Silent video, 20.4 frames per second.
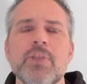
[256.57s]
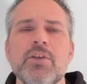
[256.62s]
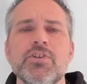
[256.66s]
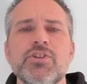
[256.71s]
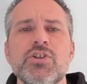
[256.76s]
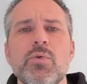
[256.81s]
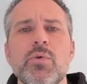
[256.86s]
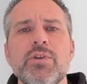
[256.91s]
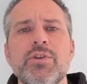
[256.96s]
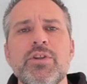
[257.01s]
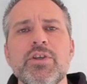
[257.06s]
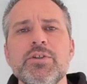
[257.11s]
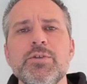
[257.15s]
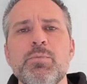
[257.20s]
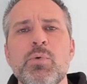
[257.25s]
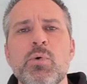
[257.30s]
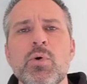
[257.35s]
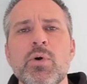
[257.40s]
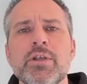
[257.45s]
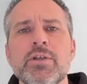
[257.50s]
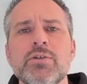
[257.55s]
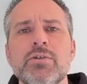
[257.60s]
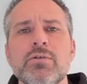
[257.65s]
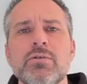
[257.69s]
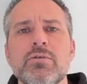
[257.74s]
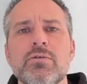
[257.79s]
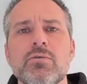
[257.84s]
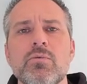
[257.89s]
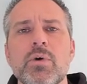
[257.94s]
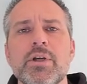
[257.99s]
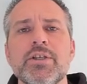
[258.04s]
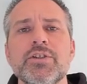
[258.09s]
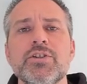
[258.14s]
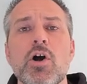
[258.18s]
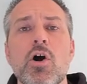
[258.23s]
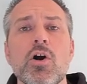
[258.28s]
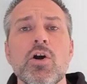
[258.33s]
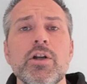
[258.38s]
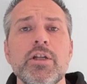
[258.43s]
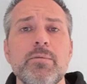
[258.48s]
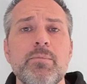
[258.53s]
So at this point, what has
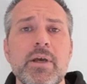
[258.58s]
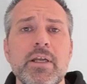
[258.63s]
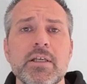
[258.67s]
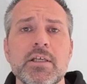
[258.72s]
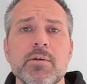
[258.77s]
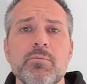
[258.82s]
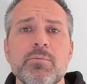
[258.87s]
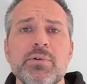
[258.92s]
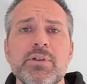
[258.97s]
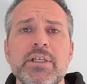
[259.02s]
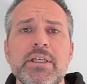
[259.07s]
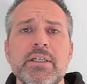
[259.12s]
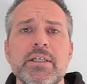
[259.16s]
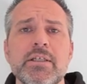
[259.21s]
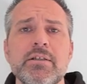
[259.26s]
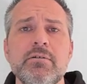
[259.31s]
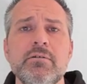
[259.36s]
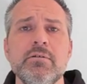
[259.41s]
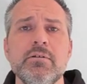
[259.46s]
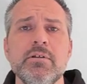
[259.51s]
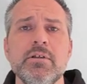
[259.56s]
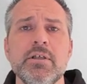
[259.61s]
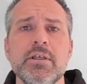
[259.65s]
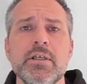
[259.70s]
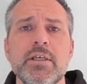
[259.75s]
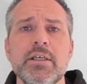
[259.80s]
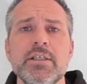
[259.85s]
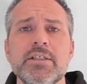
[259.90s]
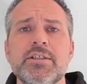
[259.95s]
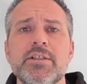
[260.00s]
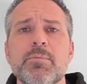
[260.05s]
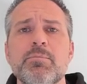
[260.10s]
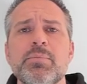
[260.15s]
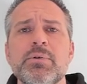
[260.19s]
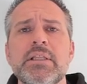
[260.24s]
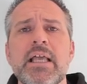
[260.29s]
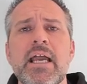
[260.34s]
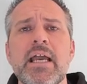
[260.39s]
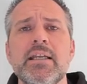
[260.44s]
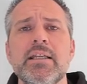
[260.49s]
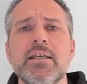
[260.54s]
already been completed is the
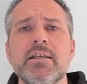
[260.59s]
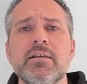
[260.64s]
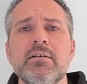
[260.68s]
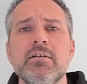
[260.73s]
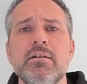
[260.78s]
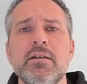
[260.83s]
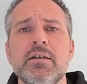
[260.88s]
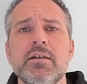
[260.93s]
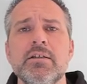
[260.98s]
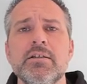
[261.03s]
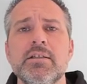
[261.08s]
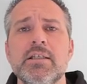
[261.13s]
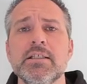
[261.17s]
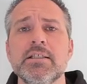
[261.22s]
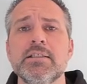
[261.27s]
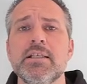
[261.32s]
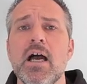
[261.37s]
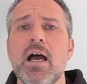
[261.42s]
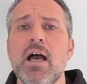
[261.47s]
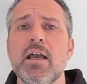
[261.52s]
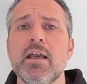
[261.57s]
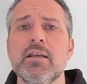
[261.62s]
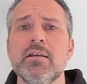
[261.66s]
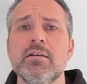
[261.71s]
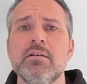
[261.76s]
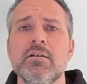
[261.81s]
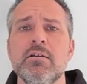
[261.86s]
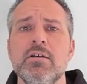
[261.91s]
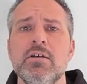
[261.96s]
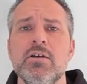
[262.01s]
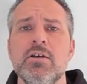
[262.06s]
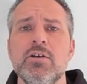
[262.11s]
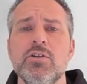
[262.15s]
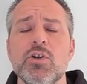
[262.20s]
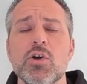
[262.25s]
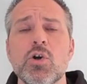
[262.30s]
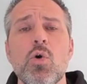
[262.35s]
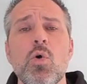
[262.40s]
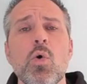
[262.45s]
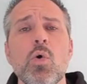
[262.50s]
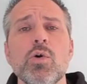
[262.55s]
planning, design, the
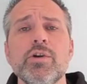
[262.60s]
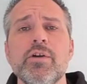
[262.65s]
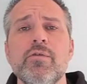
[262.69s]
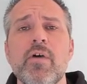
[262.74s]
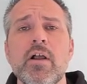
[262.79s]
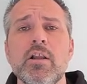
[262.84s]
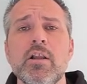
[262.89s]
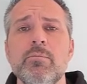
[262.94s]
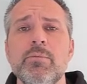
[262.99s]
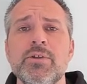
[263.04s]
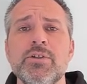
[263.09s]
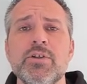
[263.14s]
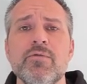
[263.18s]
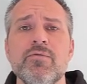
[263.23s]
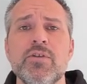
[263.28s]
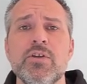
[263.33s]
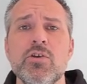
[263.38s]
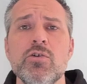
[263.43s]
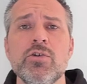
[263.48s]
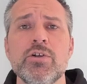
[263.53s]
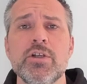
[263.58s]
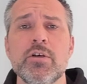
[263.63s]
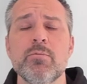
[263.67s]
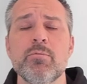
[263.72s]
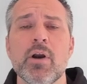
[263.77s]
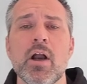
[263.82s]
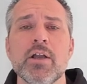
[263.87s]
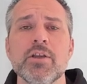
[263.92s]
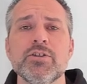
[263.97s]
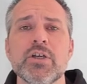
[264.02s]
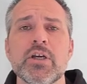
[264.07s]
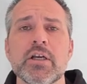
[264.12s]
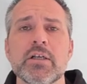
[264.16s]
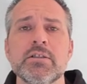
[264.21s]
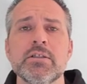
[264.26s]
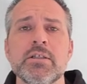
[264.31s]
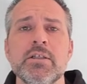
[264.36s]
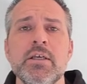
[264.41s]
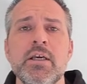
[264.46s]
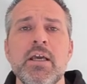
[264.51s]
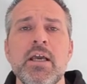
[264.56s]
core development of the Unity
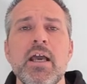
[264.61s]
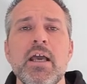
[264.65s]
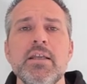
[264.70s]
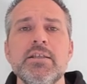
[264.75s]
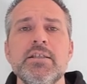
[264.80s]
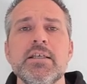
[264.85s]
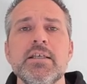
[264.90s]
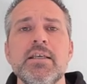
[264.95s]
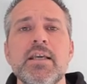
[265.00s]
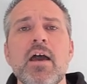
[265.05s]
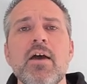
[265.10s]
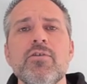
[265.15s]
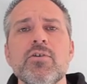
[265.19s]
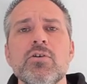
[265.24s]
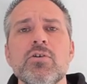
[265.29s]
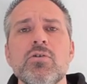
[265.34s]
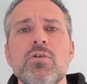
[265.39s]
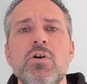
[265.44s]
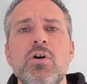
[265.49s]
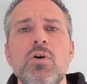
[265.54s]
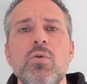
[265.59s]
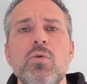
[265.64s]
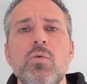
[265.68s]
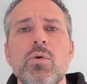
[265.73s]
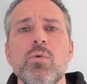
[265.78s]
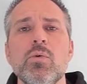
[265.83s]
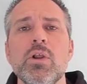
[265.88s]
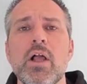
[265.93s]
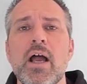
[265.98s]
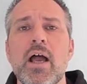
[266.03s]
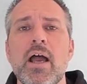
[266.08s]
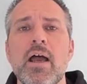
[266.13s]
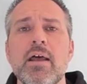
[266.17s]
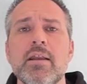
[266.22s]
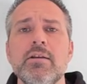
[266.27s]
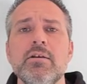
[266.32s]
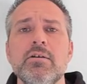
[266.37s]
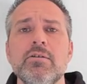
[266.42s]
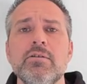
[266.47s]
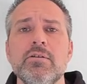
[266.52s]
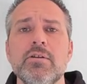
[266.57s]
project, and together we will
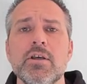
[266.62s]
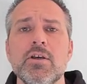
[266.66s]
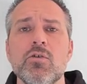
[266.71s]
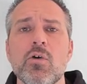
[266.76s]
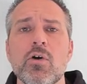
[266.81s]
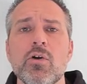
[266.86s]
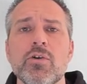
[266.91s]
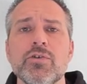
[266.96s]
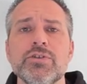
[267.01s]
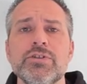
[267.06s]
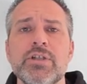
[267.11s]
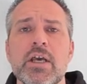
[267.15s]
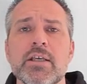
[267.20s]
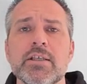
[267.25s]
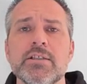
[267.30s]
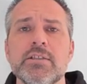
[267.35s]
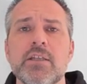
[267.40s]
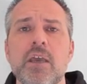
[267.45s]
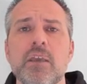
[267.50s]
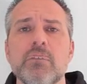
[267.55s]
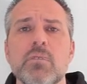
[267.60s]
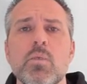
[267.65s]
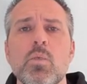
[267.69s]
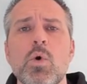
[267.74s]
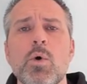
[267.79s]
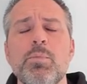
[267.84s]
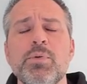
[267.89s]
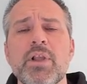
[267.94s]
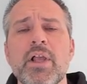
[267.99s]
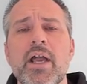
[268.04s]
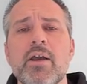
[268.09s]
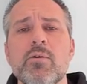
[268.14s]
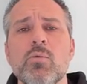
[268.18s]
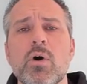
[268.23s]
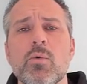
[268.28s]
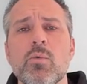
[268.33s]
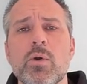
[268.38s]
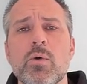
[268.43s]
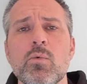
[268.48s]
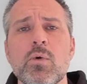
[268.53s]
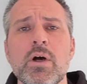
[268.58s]
add the Cronos testnet. We'll plan
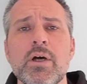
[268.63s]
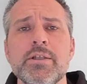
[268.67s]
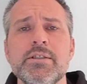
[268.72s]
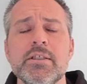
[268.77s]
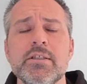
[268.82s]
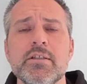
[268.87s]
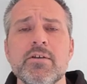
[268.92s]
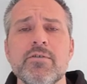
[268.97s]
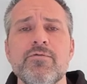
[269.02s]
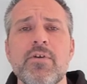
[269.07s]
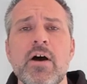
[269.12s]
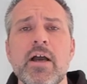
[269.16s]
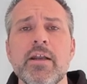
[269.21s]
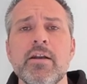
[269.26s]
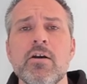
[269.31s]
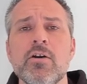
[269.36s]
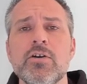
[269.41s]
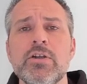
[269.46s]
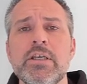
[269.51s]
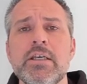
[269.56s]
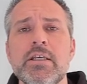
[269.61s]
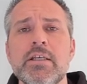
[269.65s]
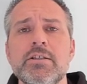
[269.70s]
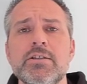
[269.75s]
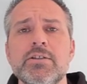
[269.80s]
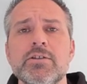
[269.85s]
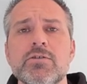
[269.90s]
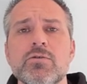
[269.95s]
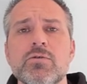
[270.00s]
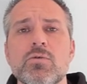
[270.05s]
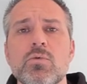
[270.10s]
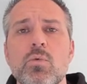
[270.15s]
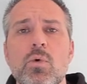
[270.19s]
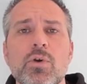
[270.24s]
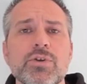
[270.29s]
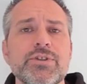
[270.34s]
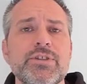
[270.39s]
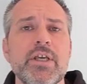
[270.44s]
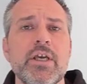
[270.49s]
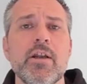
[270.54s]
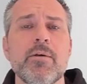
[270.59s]
what we want and define our needs. We'll
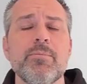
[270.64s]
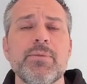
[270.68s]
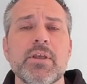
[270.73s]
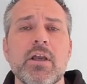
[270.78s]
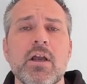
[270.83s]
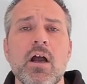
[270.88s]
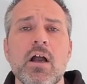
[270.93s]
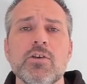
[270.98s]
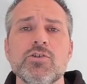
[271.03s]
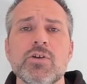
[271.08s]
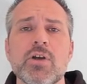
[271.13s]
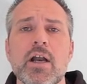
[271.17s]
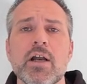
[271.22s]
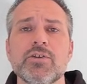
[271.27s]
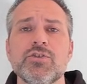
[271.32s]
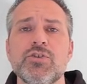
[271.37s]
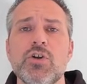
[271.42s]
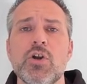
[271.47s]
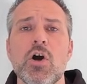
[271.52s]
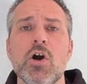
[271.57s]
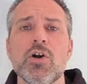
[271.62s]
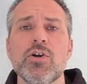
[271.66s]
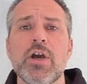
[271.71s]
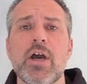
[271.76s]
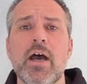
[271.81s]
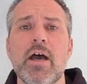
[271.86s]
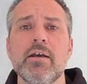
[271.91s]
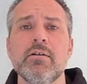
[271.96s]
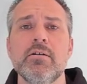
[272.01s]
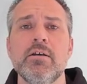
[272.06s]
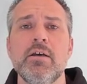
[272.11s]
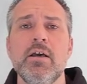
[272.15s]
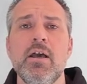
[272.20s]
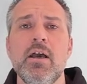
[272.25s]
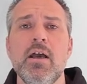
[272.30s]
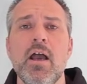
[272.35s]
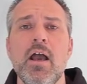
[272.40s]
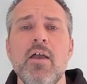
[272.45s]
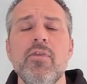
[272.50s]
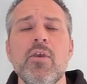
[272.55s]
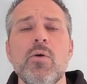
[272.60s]
set up the contracts in Hardhat,
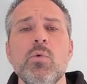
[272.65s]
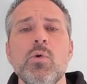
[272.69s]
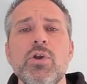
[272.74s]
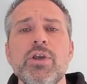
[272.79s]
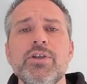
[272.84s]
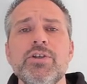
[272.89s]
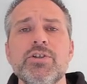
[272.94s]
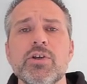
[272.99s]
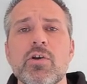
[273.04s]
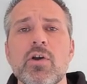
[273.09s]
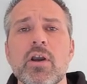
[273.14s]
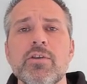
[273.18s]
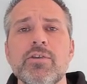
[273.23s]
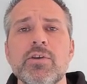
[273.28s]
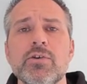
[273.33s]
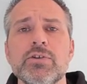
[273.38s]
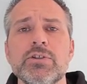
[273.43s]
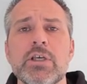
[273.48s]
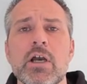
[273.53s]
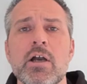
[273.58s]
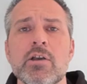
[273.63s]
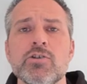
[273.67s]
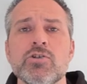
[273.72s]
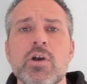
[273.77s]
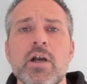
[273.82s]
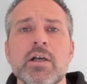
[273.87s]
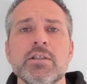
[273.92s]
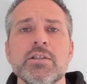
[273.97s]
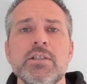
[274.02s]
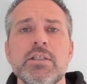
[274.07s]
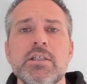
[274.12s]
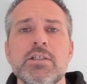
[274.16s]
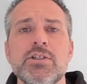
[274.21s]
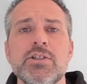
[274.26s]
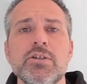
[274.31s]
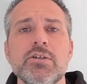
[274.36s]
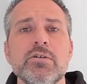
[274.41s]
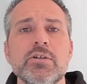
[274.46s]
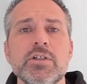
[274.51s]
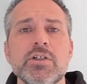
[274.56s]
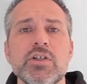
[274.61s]
and then we'll integrate those contracts into
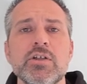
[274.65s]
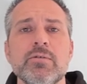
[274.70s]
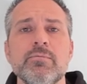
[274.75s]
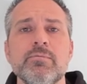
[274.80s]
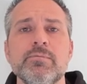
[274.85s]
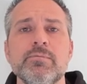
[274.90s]
Unity.